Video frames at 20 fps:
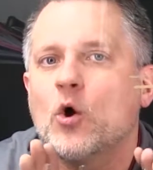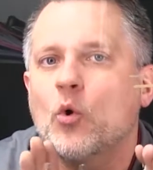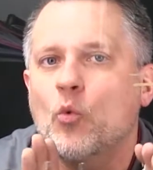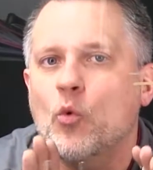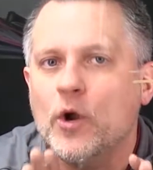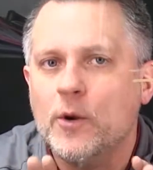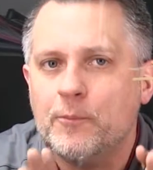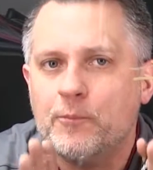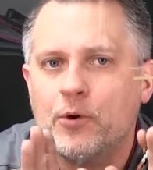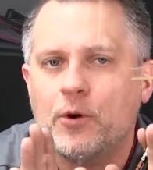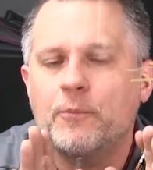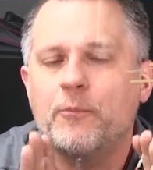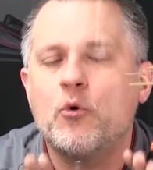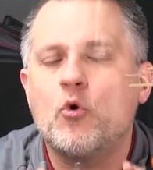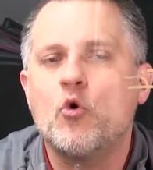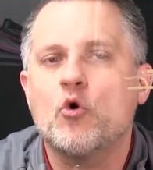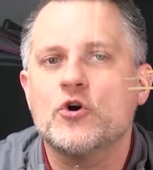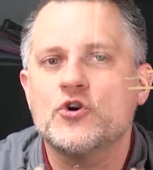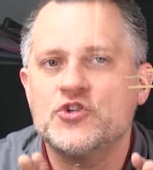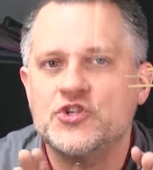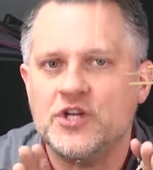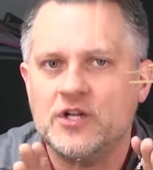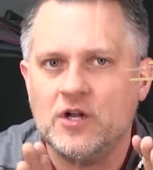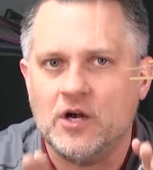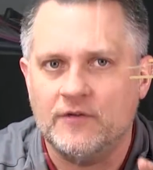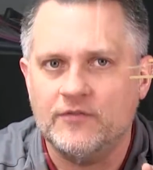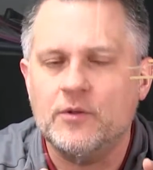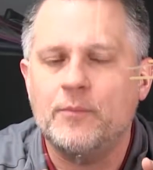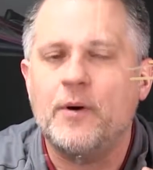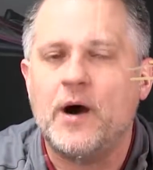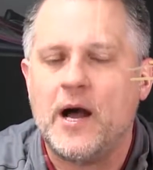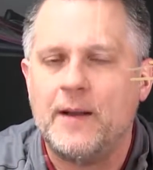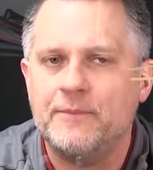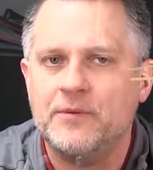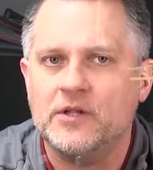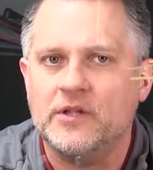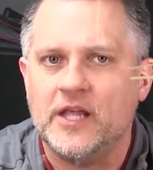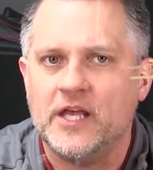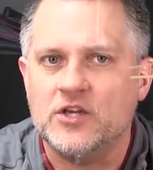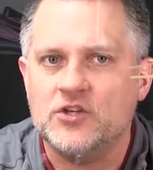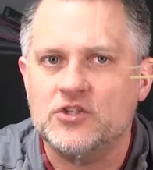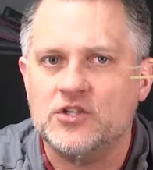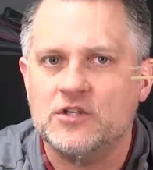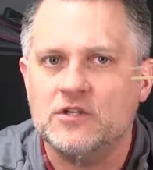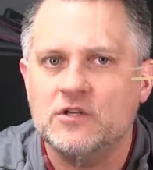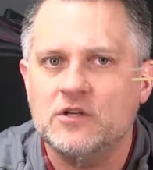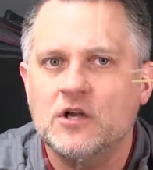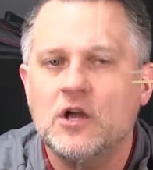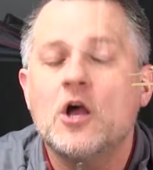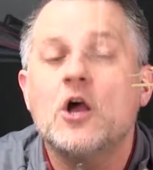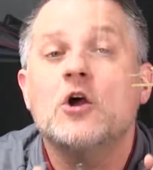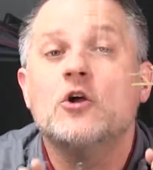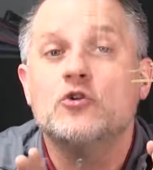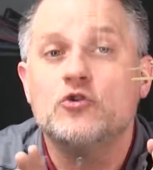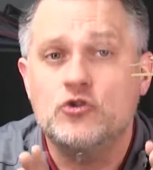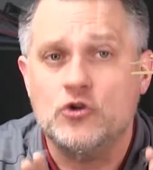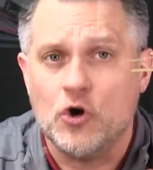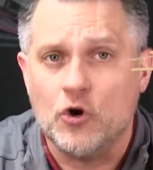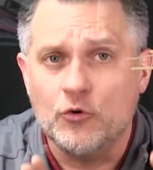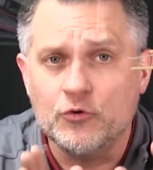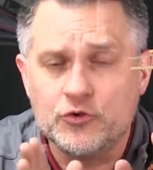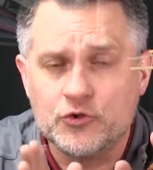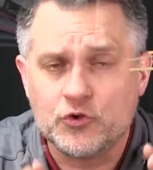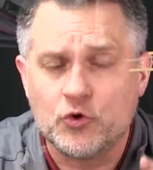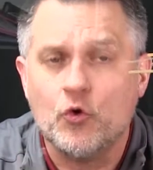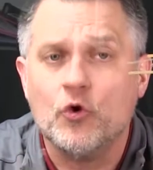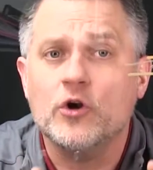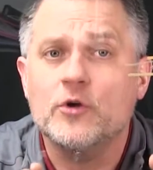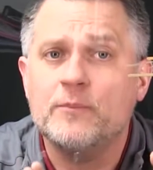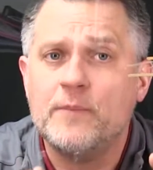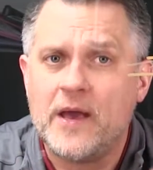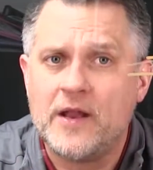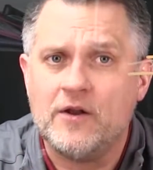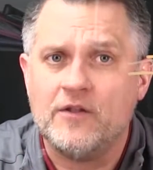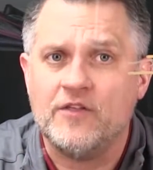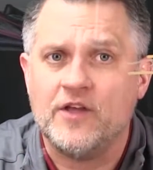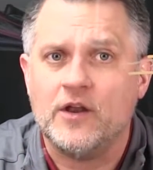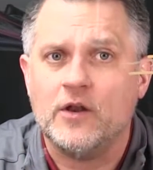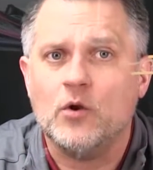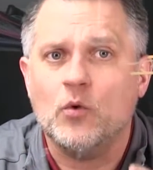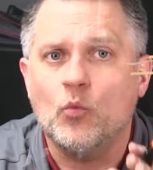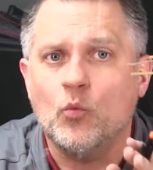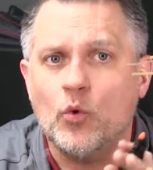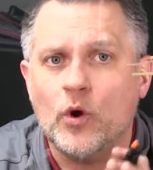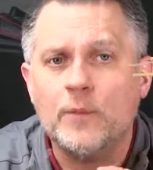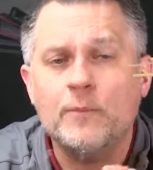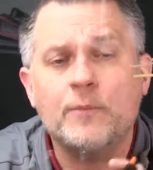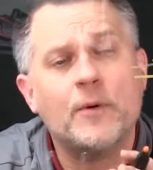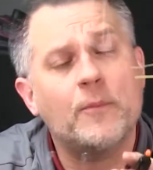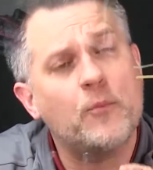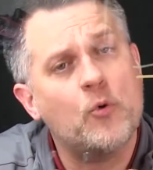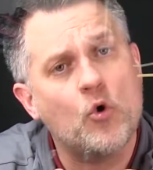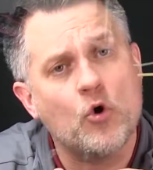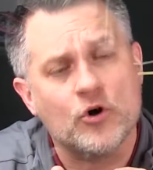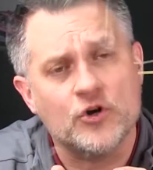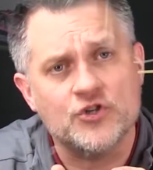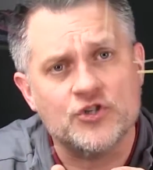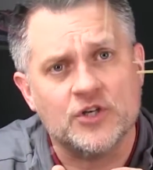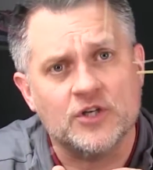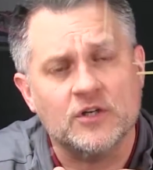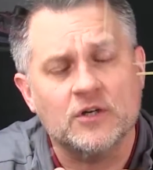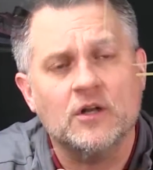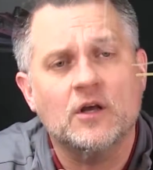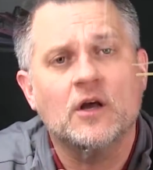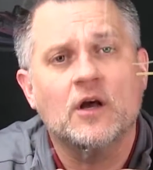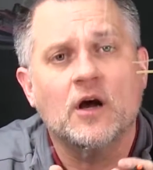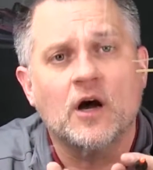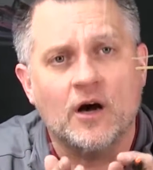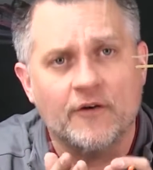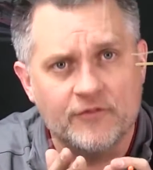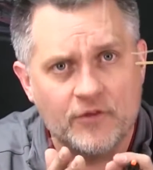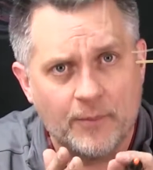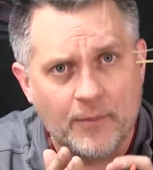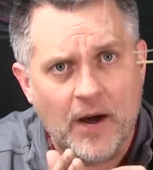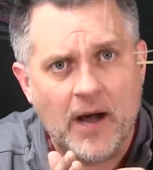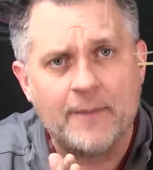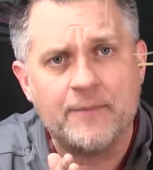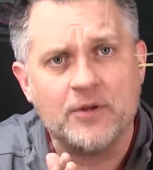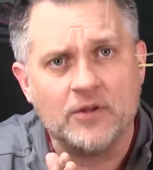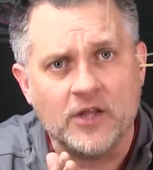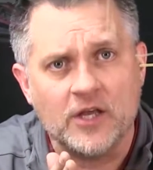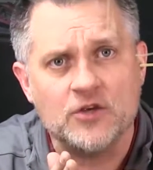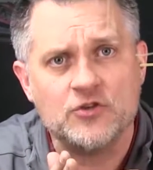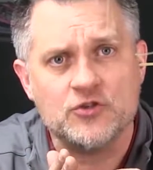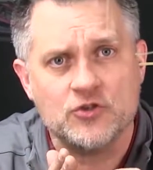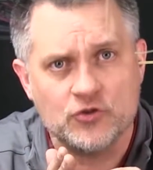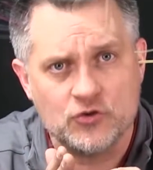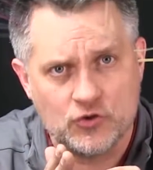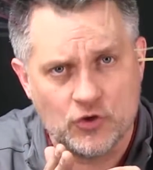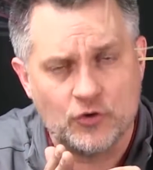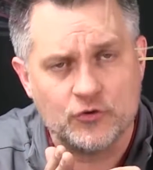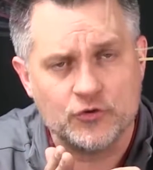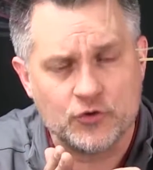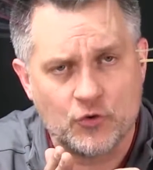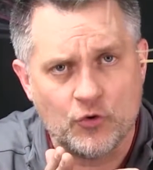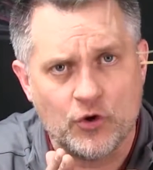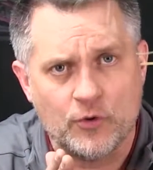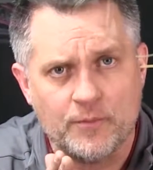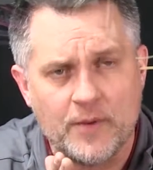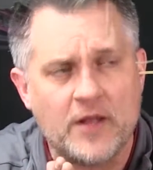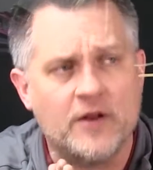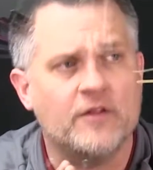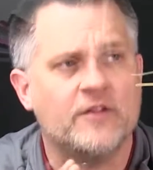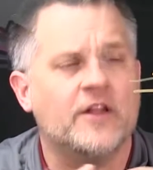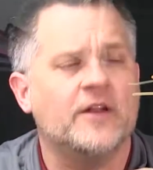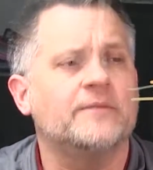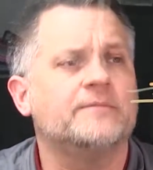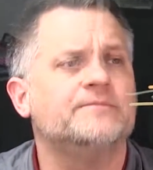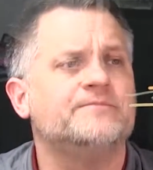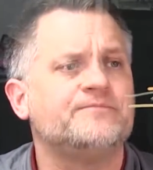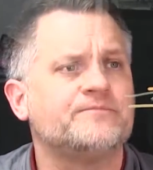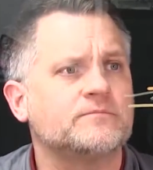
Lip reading: What proportion of the population Joe scored better than? What proportion of the population Joe scored better than?